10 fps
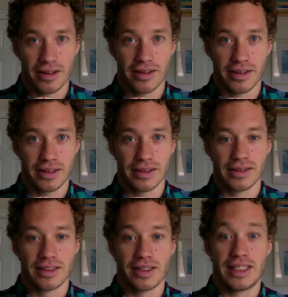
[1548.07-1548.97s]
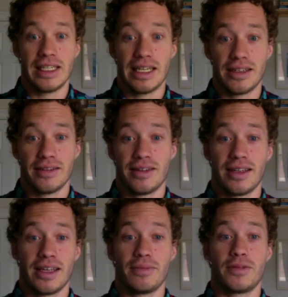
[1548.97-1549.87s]
They're going to see it
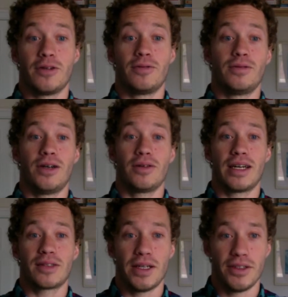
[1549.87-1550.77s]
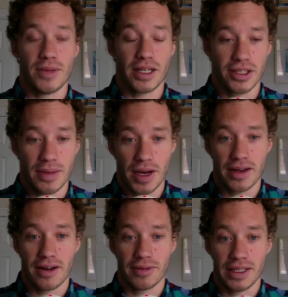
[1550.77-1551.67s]
and then go, whoa, that's way too much. And they might
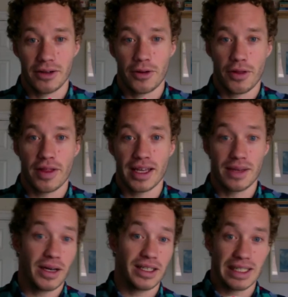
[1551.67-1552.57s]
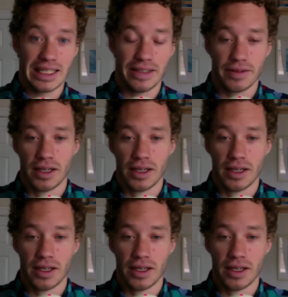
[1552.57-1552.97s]
not read the whole thing. They might just leave.